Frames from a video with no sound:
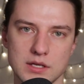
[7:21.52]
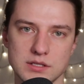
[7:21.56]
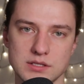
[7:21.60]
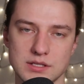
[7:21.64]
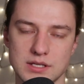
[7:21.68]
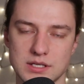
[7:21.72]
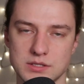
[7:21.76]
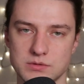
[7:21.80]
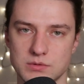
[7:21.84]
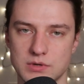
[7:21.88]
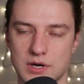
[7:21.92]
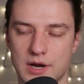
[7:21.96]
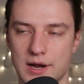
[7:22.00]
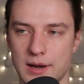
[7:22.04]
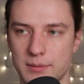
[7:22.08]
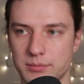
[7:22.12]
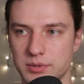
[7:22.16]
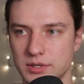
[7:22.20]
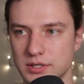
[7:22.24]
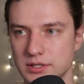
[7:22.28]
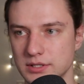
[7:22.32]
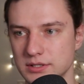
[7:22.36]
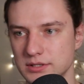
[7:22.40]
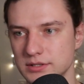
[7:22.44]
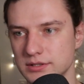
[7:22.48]
So that's what
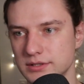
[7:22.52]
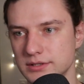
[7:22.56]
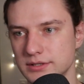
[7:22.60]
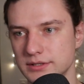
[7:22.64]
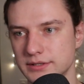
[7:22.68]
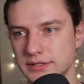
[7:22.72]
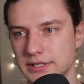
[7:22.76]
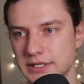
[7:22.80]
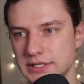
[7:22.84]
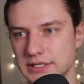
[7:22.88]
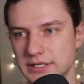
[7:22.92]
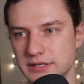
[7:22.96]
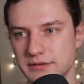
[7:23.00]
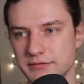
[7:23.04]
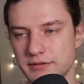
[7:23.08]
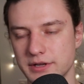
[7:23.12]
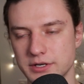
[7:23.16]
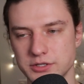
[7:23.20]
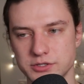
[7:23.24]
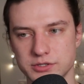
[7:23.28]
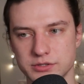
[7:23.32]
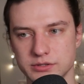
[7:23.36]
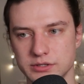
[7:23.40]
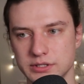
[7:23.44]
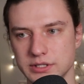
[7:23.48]
happened. And then
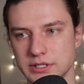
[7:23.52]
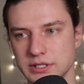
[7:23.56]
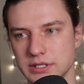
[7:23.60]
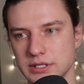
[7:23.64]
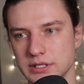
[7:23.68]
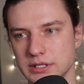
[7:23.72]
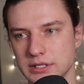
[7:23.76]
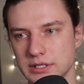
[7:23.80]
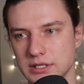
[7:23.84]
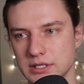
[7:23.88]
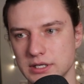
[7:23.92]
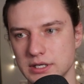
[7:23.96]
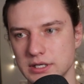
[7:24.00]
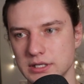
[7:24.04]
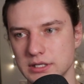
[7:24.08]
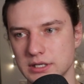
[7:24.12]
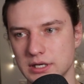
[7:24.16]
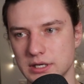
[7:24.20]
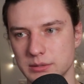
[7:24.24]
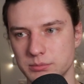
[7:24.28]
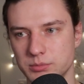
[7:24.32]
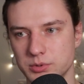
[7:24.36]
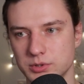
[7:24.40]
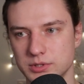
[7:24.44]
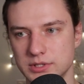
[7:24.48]
eventually
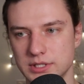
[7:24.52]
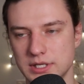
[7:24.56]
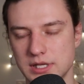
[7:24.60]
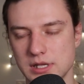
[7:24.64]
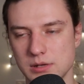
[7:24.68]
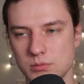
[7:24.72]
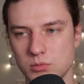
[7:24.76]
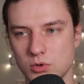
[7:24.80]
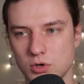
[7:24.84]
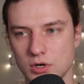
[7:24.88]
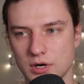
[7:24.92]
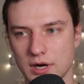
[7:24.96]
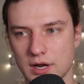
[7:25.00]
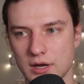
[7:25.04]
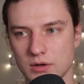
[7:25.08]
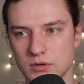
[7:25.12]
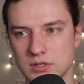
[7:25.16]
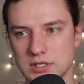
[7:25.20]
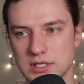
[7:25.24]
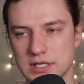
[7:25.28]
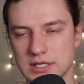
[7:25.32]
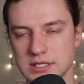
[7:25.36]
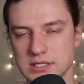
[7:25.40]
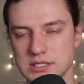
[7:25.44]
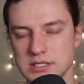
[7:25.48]
I pulled the keyboard
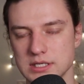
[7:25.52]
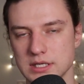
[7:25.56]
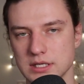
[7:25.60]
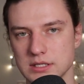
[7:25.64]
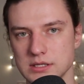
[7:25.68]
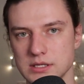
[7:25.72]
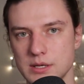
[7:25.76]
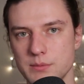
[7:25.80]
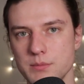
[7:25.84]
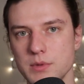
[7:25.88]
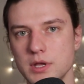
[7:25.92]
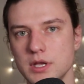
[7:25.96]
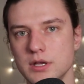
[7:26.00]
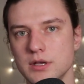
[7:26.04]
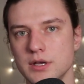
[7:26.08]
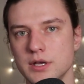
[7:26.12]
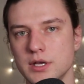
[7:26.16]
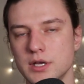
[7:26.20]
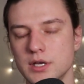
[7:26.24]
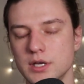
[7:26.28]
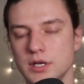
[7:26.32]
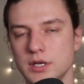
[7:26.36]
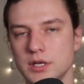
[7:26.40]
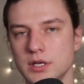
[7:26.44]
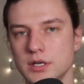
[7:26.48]
out and I said, let me
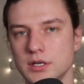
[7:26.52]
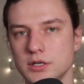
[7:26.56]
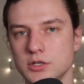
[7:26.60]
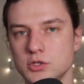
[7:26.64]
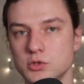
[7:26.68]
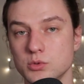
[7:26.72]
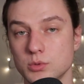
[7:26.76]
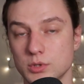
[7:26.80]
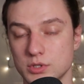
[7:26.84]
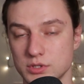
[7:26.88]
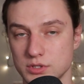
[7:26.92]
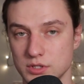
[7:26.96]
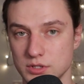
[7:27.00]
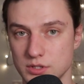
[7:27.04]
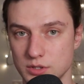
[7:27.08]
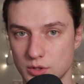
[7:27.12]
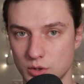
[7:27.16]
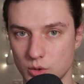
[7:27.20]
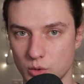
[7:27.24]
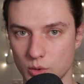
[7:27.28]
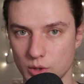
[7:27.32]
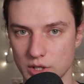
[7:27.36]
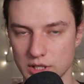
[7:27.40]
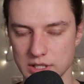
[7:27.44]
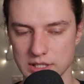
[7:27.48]
switch to the
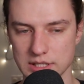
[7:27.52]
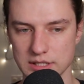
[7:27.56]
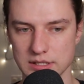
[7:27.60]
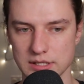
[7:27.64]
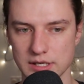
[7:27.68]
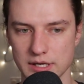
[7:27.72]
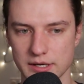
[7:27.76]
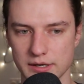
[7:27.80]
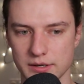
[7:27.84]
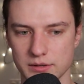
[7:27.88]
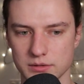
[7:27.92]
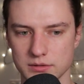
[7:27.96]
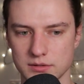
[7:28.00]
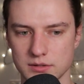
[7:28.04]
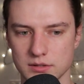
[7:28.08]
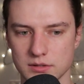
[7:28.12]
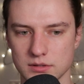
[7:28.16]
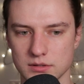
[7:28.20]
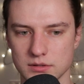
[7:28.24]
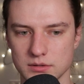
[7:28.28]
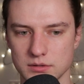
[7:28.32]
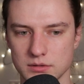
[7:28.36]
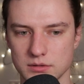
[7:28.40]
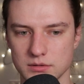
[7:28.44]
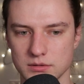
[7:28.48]
QWERTY layout.
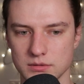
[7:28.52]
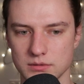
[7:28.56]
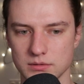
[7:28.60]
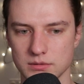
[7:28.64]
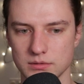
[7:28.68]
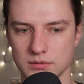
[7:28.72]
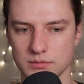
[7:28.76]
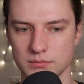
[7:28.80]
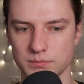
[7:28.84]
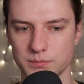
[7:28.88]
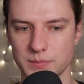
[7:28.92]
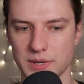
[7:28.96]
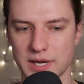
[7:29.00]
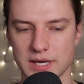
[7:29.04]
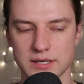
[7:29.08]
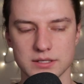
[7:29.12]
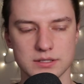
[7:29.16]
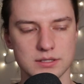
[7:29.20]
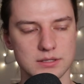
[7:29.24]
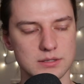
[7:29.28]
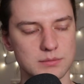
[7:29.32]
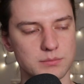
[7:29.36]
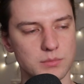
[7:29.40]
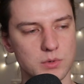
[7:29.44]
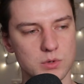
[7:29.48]
Back
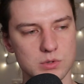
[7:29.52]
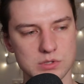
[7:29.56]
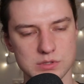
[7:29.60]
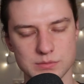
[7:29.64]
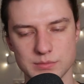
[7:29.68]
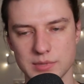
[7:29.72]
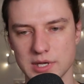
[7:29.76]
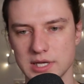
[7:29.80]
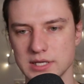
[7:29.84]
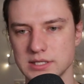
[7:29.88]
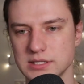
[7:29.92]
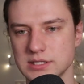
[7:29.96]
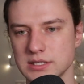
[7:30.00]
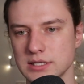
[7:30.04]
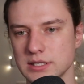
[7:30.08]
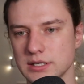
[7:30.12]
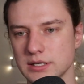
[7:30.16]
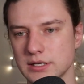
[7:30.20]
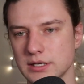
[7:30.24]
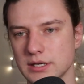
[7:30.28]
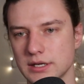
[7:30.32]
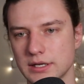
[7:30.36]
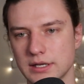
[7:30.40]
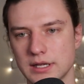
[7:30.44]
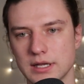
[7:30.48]
to the most
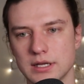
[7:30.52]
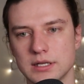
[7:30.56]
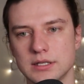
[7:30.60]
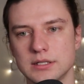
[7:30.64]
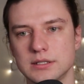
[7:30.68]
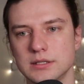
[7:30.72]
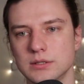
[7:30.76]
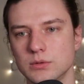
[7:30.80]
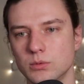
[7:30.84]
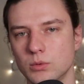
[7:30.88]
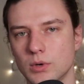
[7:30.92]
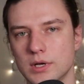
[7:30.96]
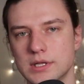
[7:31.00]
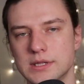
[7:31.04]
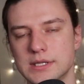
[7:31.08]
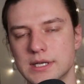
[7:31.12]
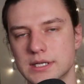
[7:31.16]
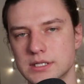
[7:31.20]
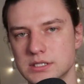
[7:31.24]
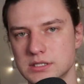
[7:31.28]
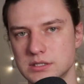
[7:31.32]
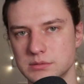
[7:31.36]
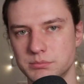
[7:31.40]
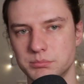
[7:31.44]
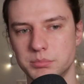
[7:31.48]
basic, again, the one
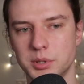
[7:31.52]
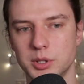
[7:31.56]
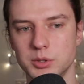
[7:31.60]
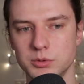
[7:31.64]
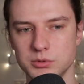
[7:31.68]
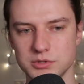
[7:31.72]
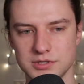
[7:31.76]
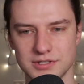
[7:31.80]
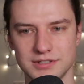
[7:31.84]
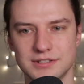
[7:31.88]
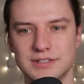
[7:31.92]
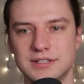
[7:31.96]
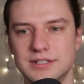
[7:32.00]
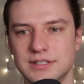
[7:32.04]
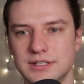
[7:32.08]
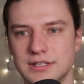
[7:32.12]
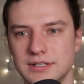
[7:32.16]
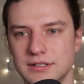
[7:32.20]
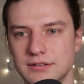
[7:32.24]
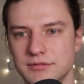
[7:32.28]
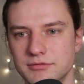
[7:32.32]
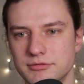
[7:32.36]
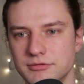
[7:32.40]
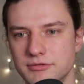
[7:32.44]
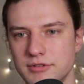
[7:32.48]
that's
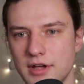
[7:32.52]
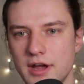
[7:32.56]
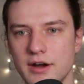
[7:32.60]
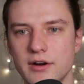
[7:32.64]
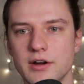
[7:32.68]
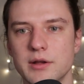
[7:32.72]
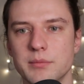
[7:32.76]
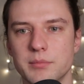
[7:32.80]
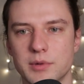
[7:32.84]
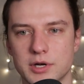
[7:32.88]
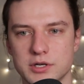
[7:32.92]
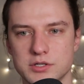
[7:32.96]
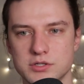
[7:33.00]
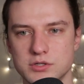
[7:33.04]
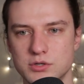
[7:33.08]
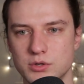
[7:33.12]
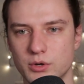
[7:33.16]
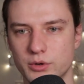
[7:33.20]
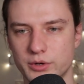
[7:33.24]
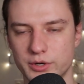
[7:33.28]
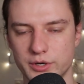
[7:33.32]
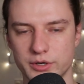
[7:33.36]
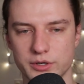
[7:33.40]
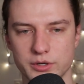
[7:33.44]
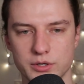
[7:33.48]
supposedly very much
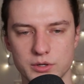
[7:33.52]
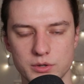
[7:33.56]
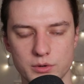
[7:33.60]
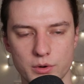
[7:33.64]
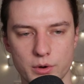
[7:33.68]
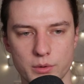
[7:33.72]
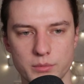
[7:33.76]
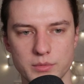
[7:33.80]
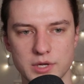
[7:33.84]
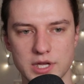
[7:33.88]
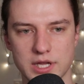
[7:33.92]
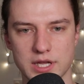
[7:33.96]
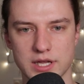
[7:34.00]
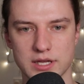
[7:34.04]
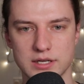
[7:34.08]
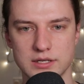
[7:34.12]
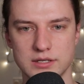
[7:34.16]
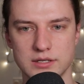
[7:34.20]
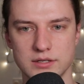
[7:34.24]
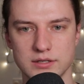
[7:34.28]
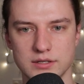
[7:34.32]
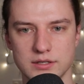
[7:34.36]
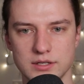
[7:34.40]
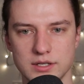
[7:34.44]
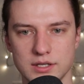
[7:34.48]
non-ergonomic
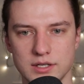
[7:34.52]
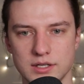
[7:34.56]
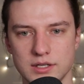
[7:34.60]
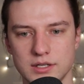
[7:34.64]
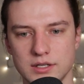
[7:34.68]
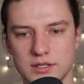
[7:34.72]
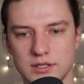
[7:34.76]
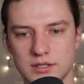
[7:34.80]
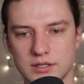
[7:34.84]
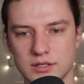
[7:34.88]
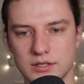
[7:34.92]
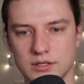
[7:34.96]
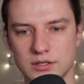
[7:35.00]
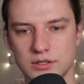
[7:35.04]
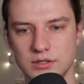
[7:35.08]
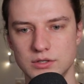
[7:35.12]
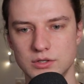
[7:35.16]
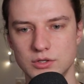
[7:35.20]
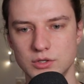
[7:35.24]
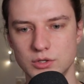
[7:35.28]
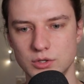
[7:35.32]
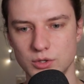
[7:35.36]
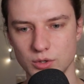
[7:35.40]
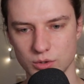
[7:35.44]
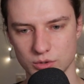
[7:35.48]
and
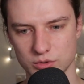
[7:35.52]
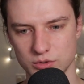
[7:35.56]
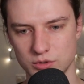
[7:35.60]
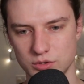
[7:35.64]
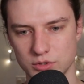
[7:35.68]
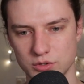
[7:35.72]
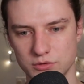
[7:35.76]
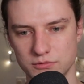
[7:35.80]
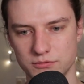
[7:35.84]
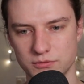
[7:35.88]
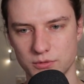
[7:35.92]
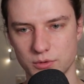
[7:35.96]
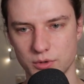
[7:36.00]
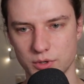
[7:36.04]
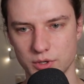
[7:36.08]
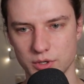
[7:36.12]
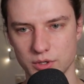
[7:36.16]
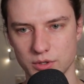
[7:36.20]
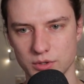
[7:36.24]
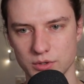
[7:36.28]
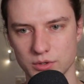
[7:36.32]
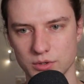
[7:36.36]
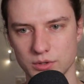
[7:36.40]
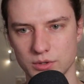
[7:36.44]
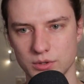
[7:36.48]
not good for
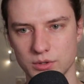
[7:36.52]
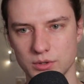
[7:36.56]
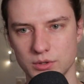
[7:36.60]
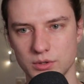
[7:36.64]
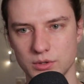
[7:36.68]
you.